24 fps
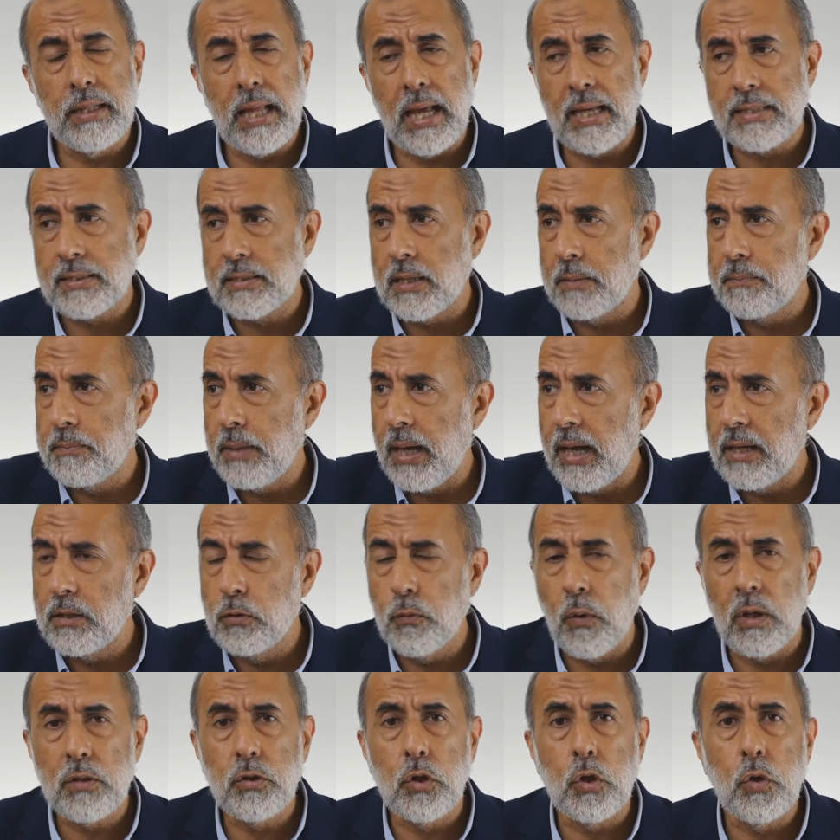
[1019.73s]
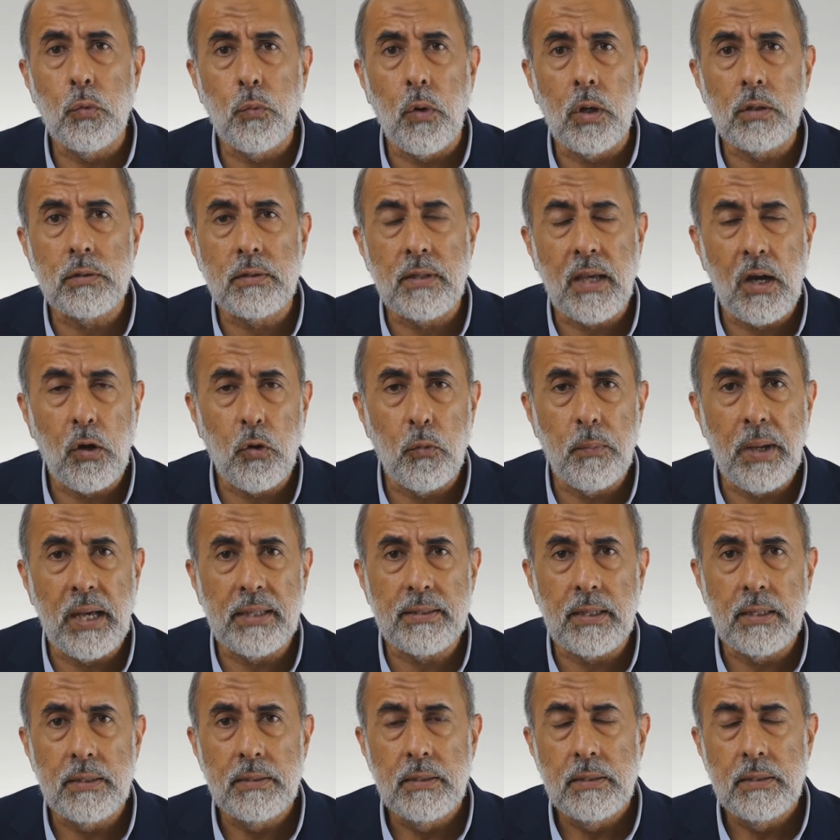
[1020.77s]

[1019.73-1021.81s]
asked him, and what do you want, Ya Ubadah?